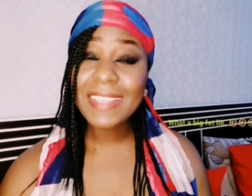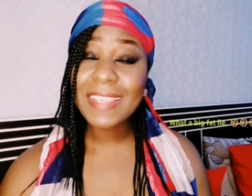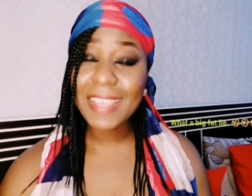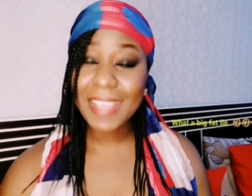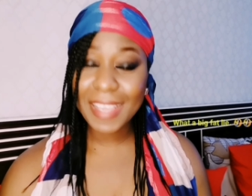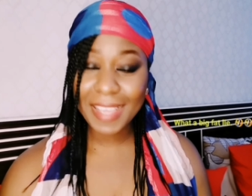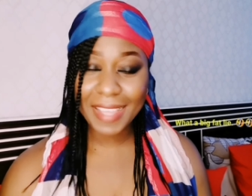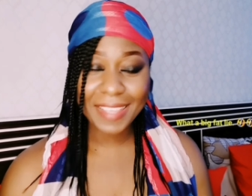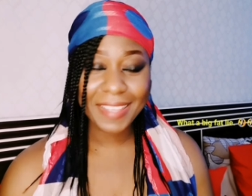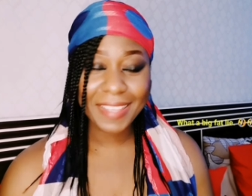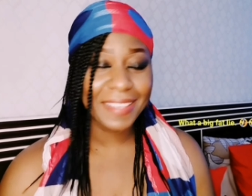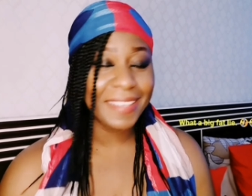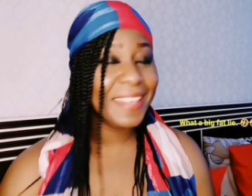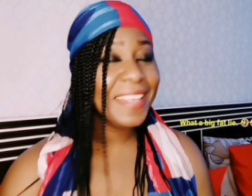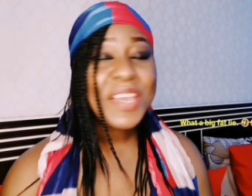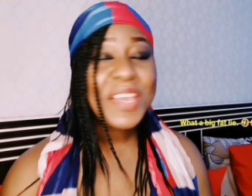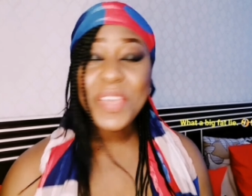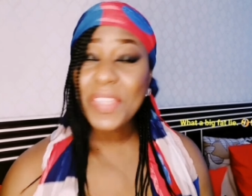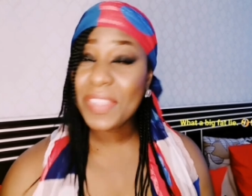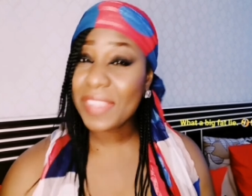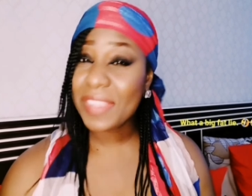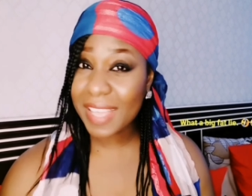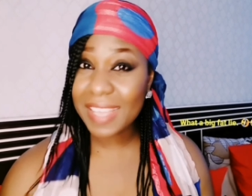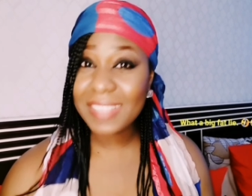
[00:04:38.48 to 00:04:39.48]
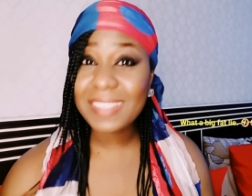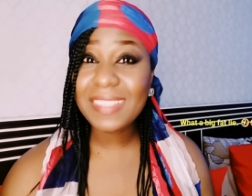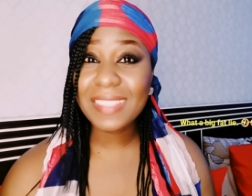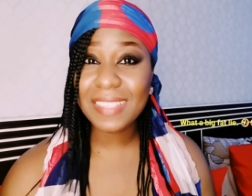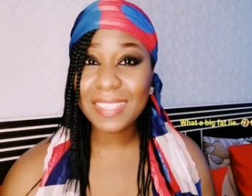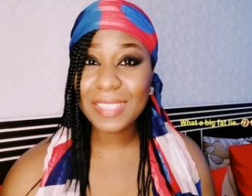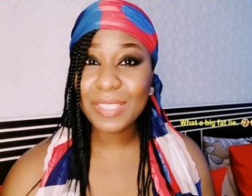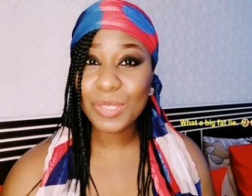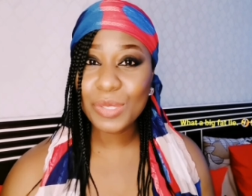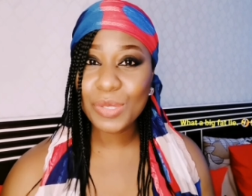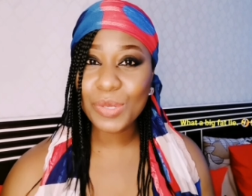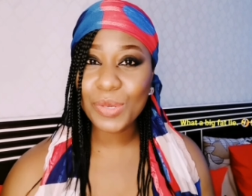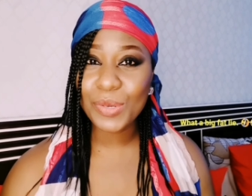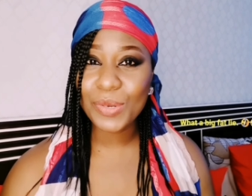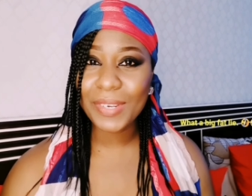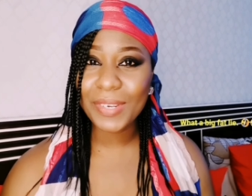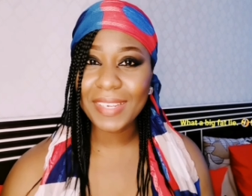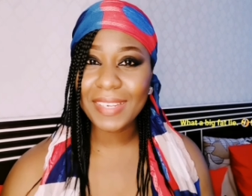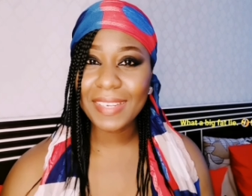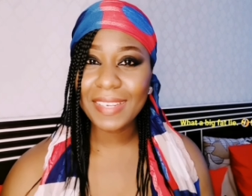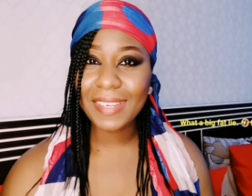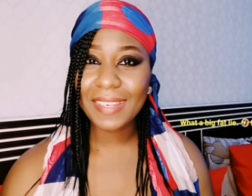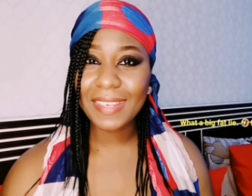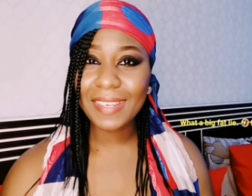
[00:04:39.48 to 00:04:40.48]
Yeah, that's the
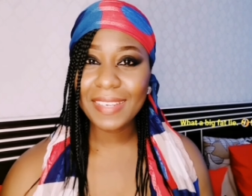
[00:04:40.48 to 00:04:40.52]
story.